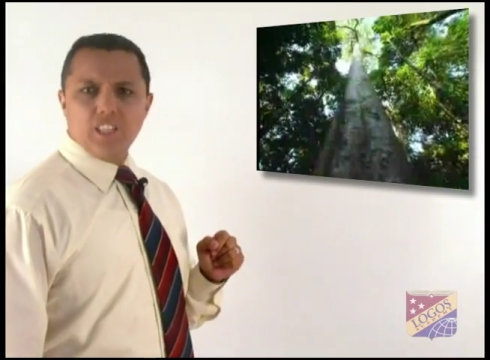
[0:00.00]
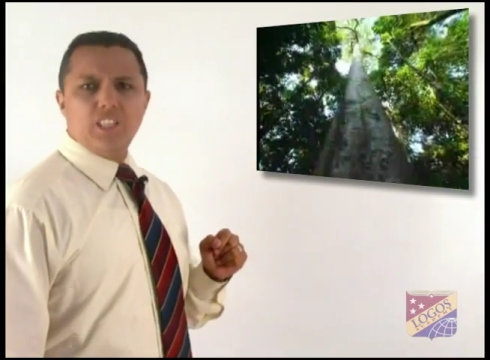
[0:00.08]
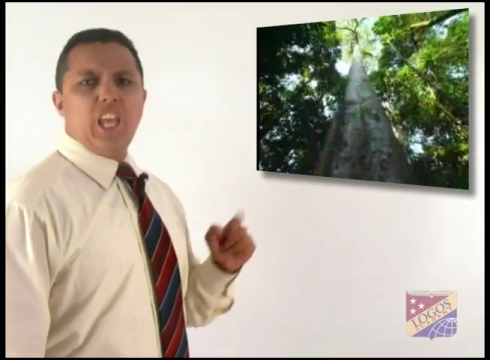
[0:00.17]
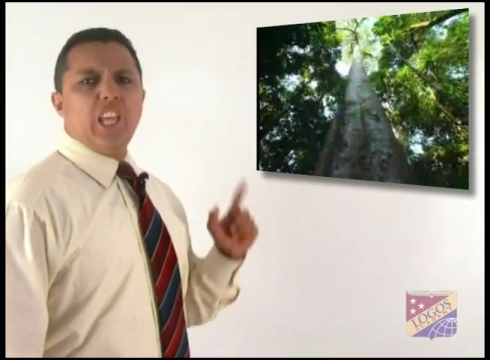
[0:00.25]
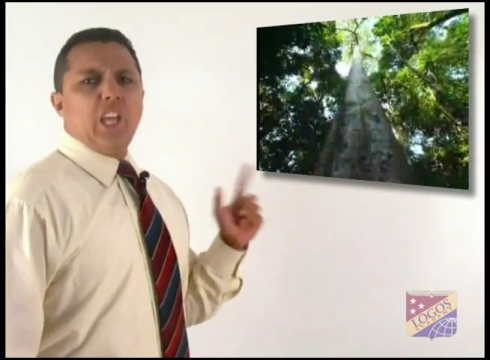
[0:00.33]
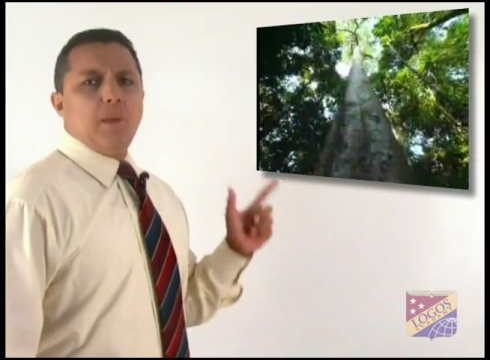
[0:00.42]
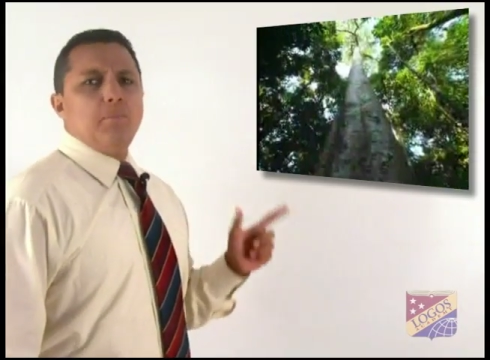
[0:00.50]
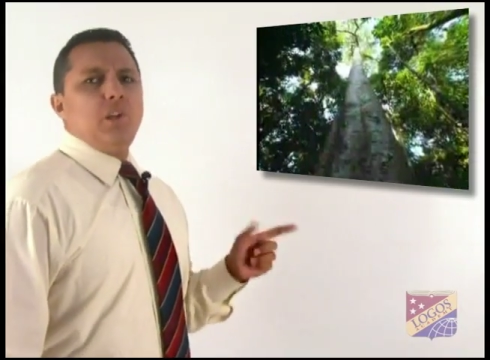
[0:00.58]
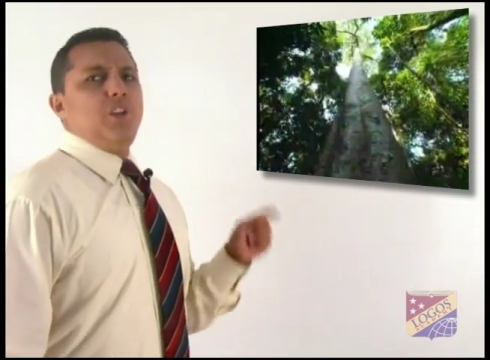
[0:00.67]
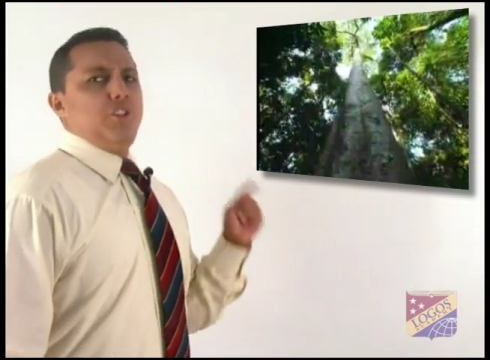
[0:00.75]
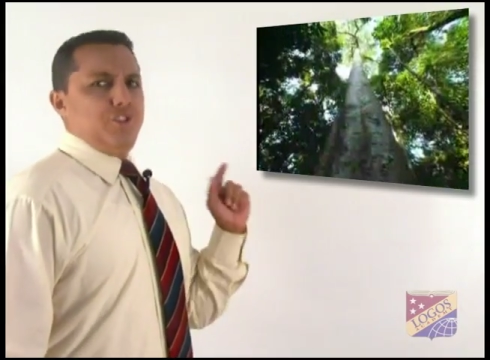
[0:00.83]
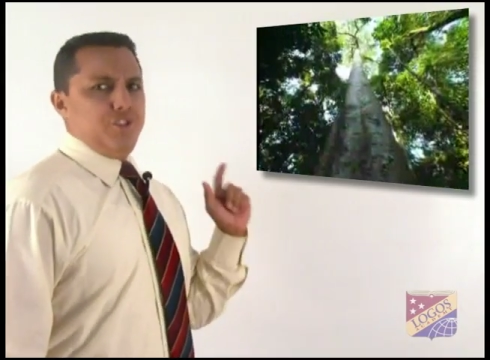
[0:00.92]
They can
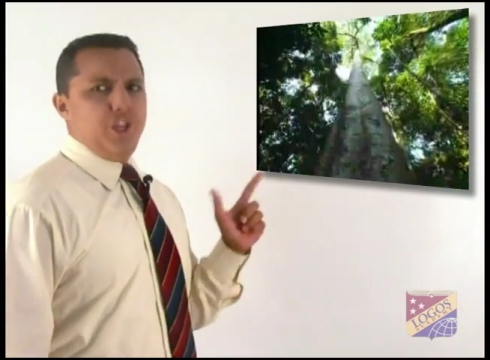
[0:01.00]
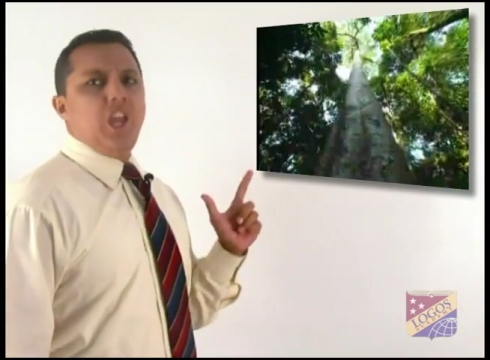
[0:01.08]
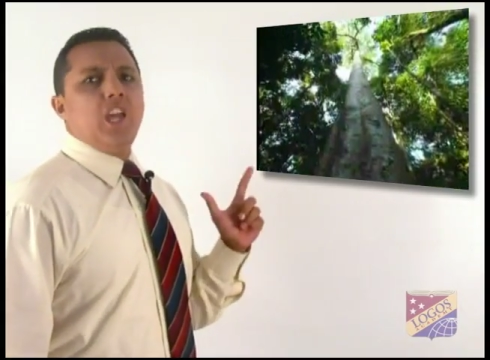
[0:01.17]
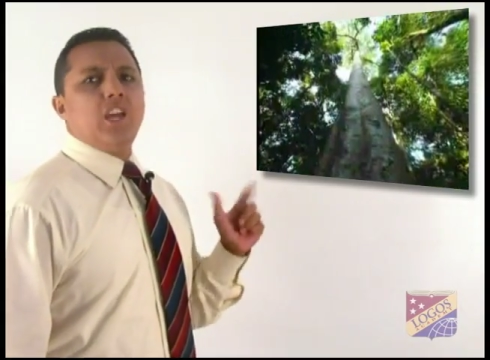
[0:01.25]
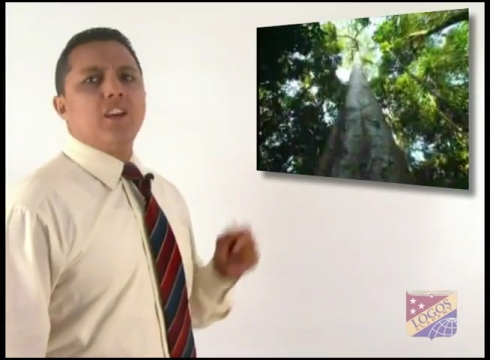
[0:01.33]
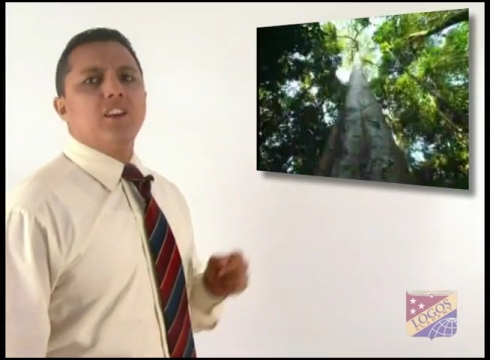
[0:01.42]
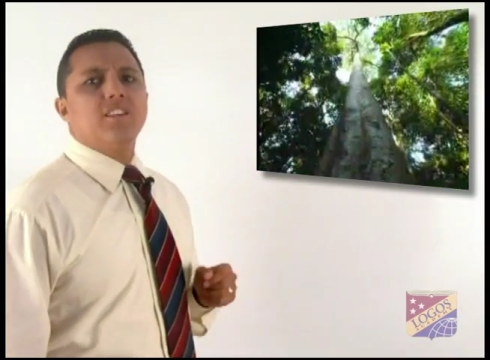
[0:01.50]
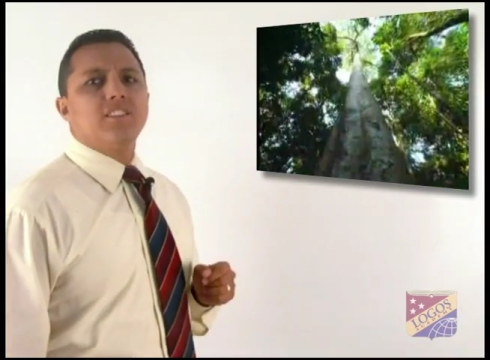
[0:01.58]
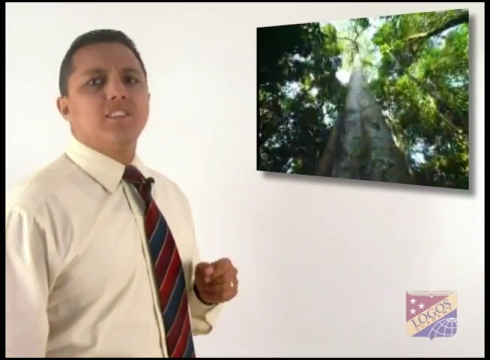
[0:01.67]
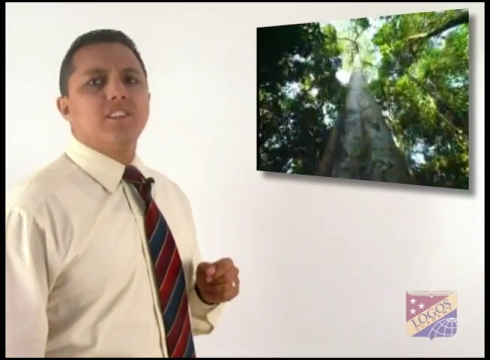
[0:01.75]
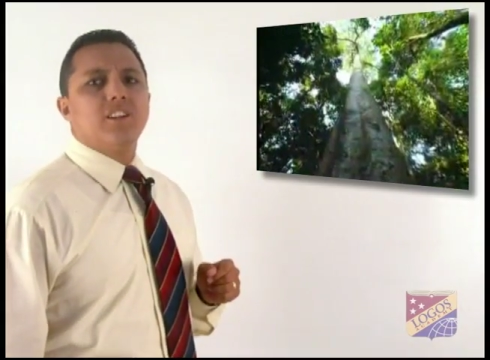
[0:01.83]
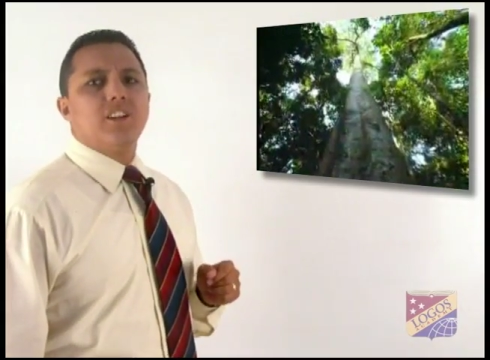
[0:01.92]
be big
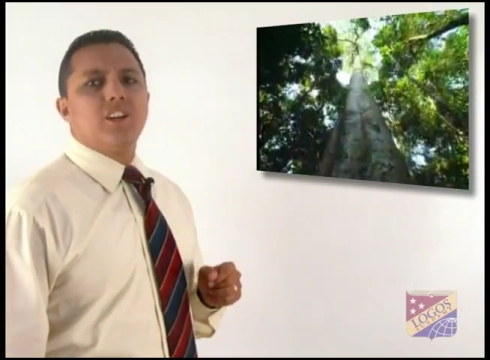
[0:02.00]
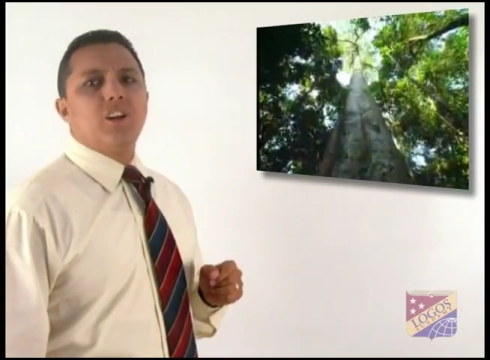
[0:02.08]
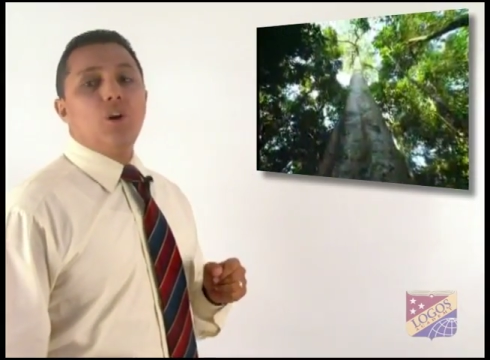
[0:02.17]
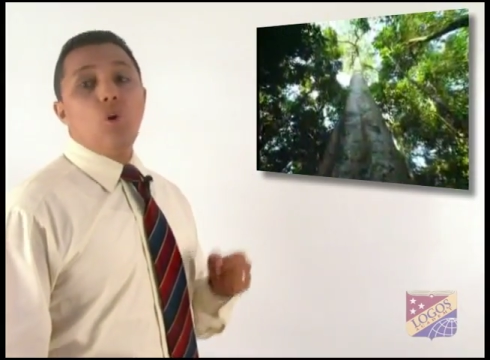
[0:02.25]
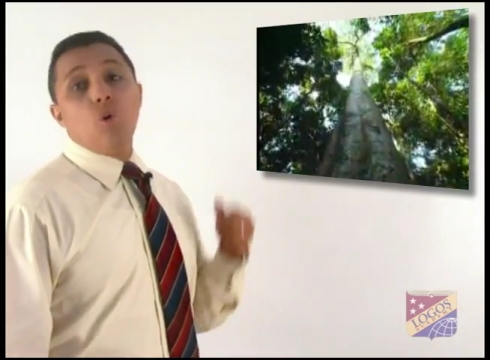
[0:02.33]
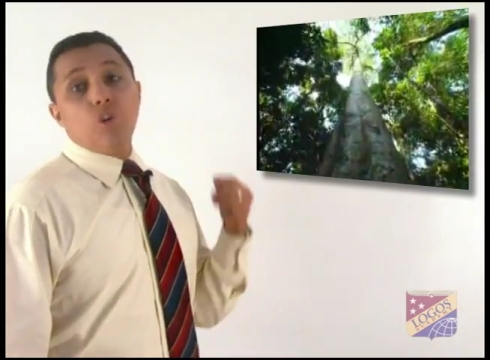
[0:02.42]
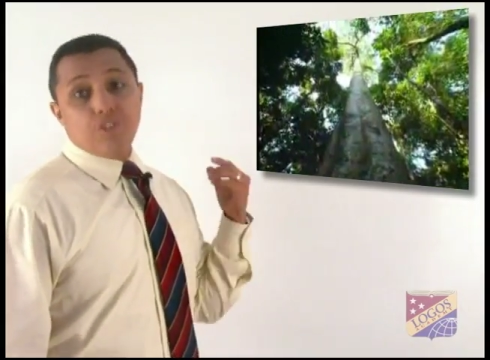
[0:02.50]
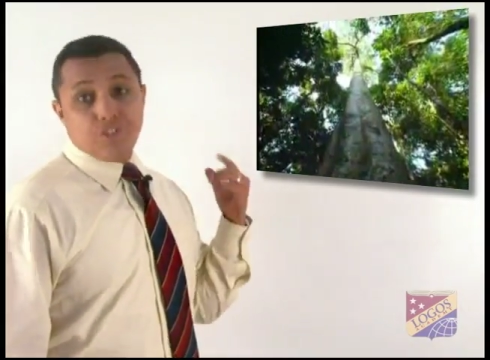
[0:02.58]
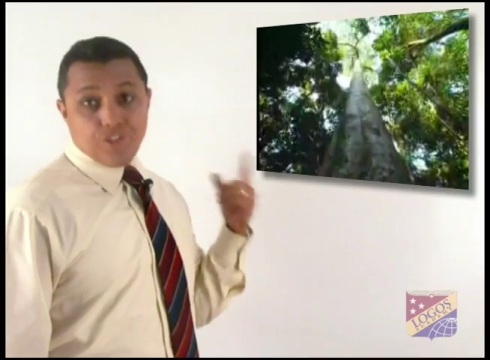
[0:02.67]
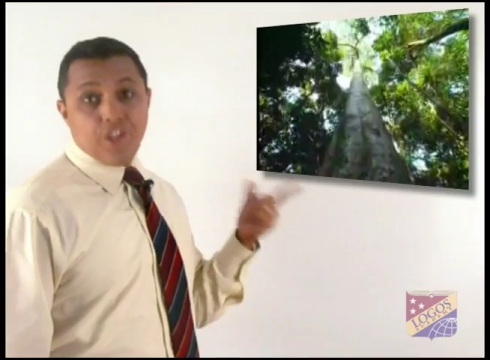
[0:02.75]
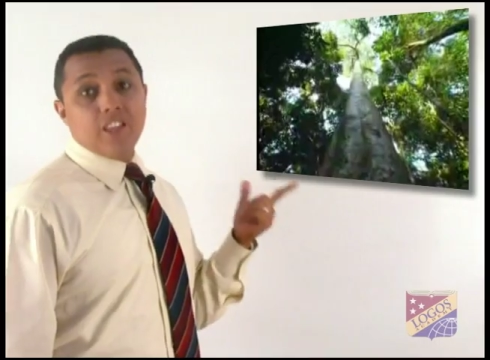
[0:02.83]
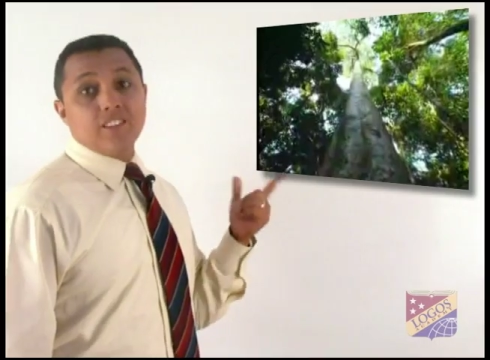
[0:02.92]
or
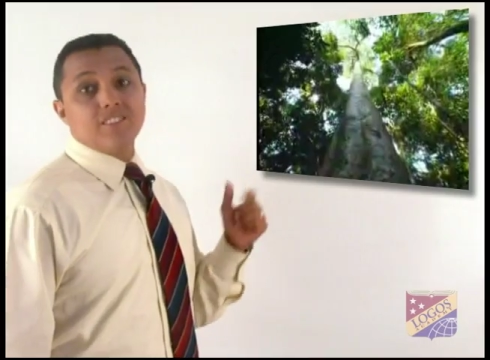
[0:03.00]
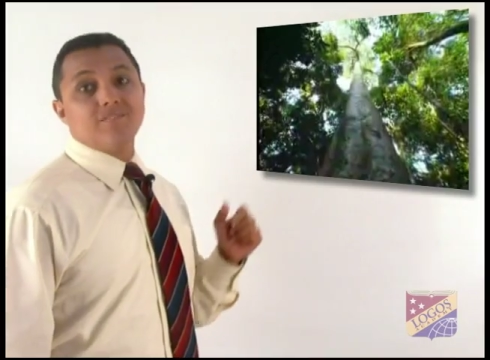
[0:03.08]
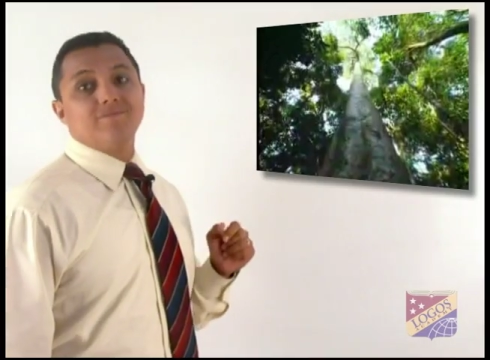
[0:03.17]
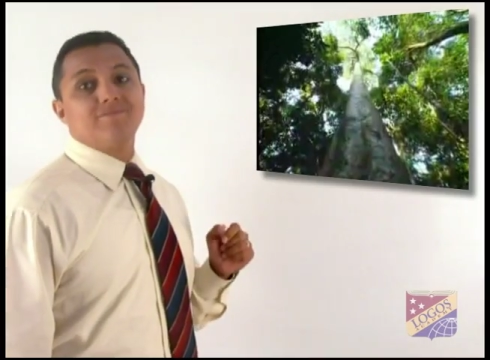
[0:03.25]
thin.